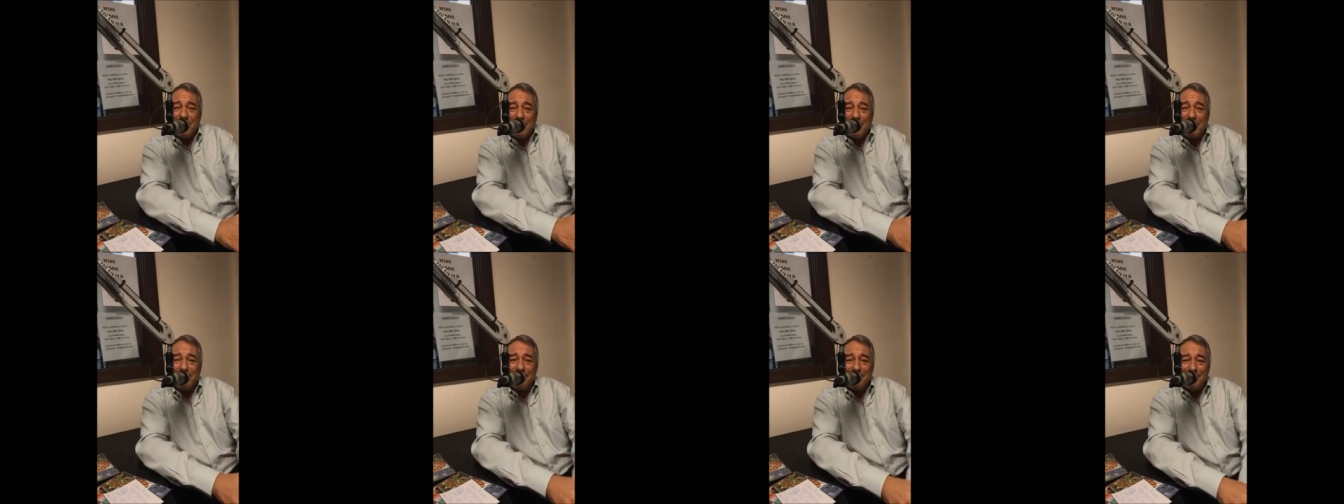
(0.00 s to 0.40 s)

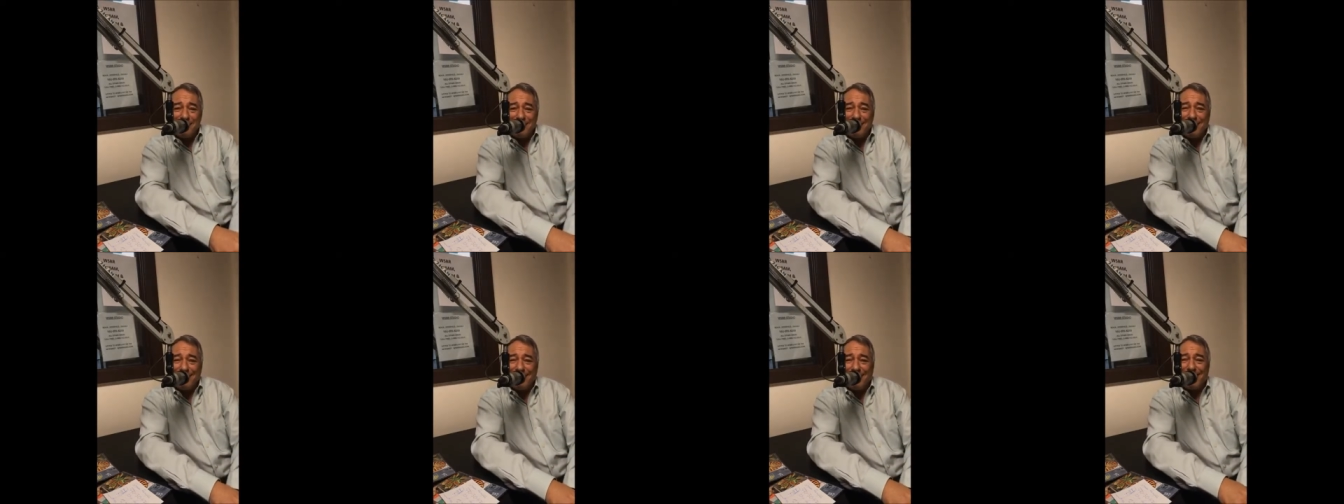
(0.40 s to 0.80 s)
Times
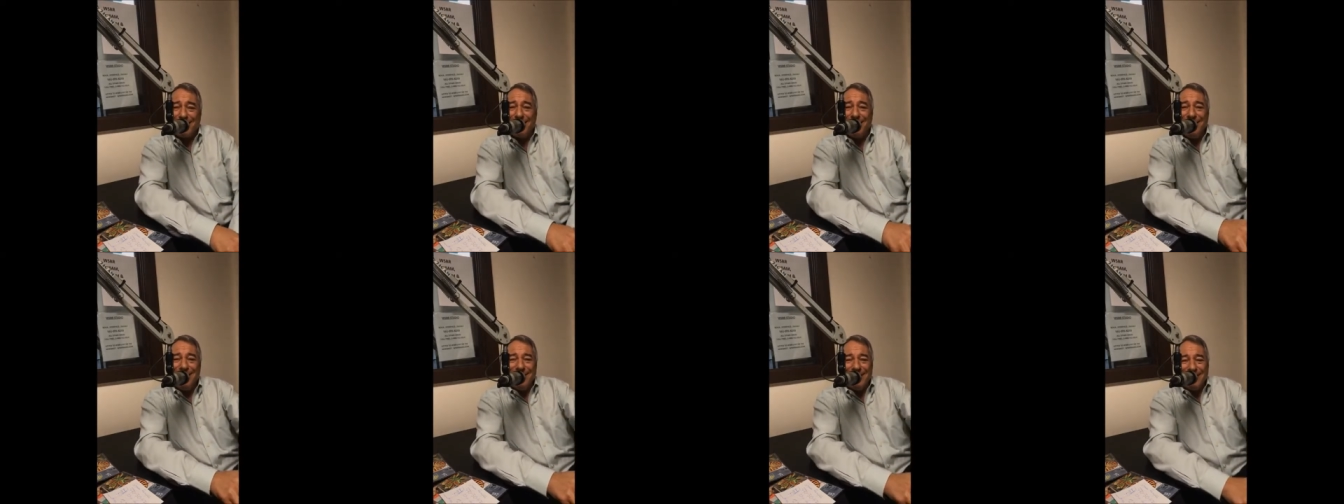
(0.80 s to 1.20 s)
right.
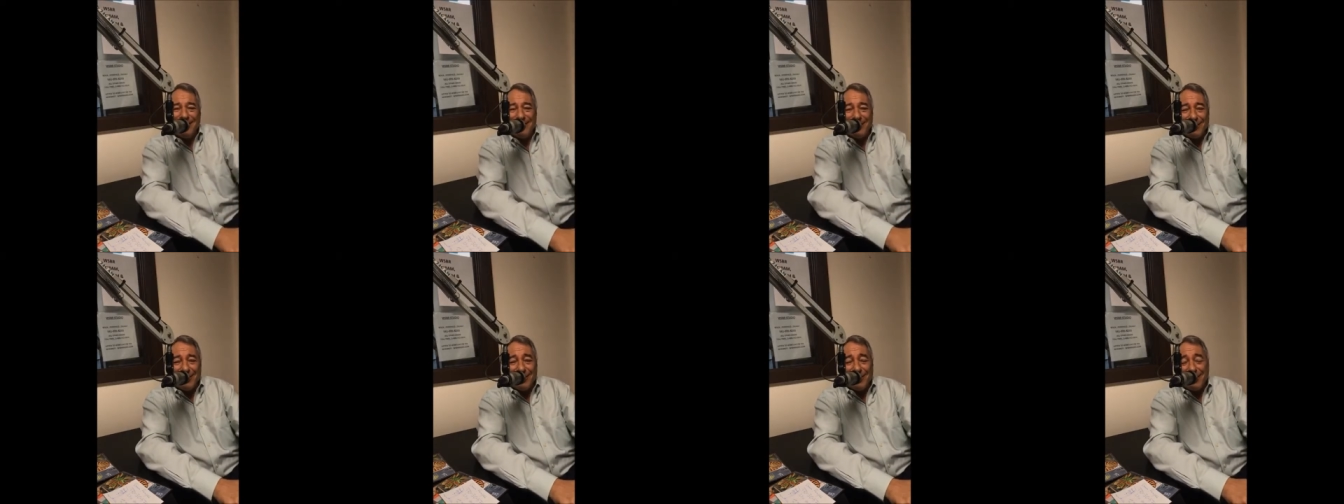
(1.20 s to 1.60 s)
uh,
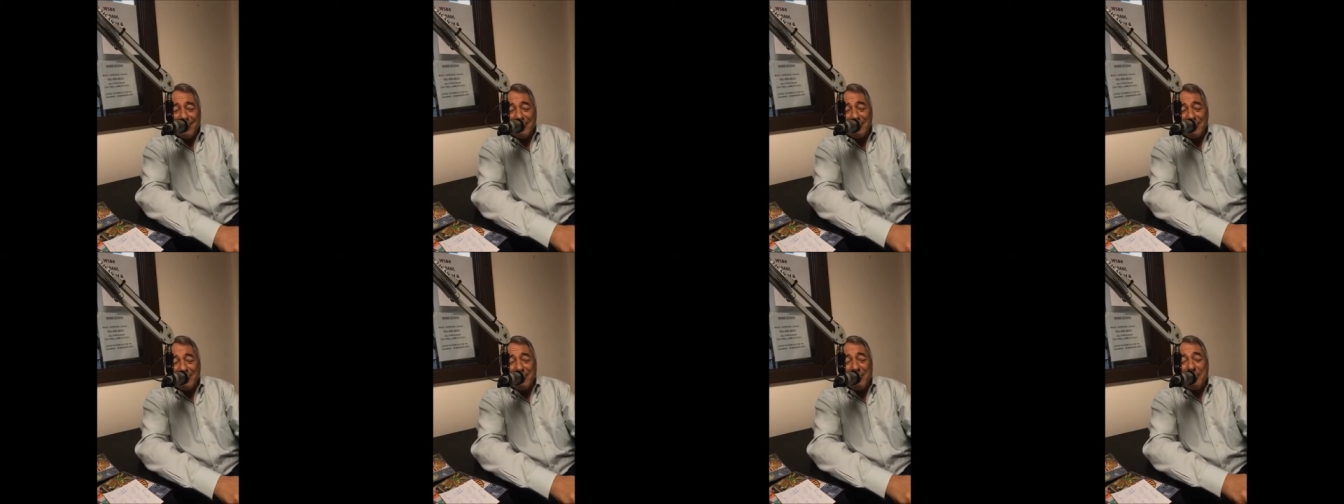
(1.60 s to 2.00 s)
your
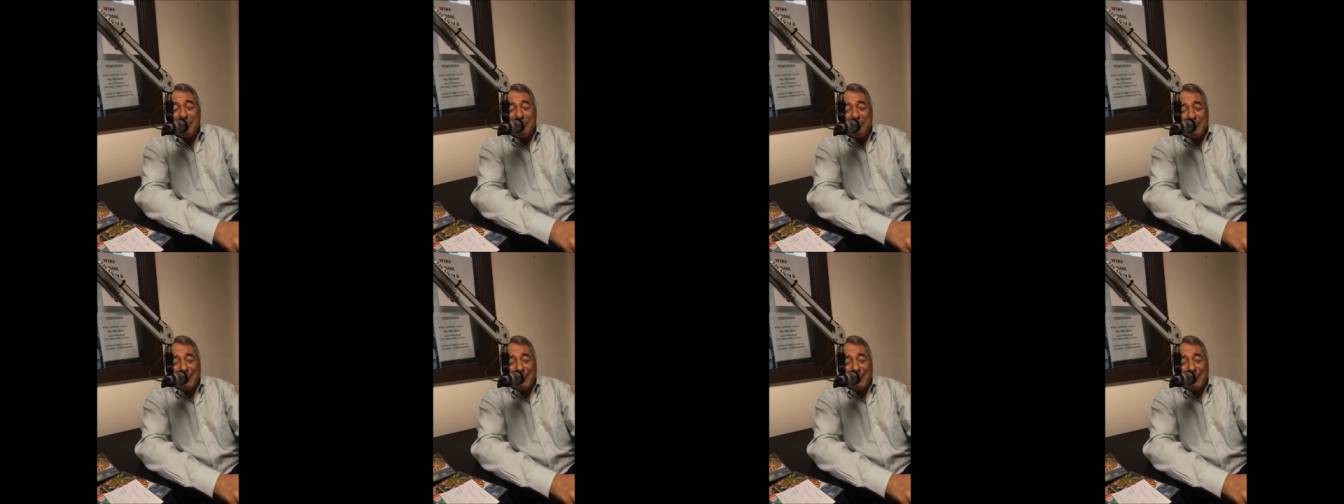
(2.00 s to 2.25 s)
audience group.